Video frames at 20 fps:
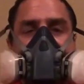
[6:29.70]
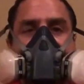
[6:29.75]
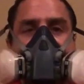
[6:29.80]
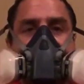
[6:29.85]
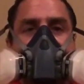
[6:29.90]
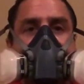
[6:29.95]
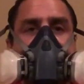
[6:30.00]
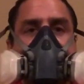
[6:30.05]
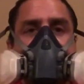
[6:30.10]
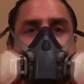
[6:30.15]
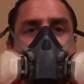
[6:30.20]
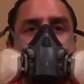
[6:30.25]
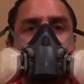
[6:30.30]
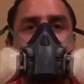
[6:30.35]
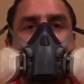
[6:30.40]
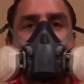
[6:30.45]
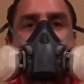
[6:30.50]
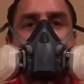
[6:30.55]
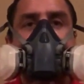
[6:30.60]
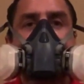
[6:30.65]
And that means I
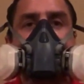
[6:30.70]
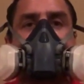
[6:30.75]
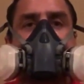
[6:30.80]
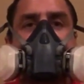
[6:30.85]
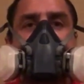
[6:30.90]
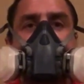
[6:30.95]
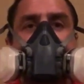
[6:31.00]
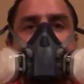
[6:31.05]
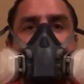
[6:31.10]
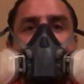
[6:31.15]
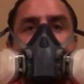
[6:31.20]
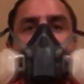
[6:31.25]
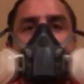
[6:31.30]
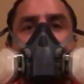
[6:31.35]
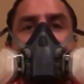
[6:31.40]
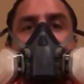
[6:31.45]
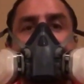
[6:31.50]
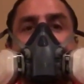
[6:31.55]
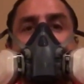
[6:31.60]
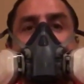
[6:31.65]
don't have any
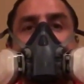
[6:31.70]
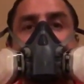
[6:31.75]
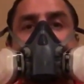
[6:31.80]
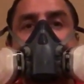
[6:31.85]
air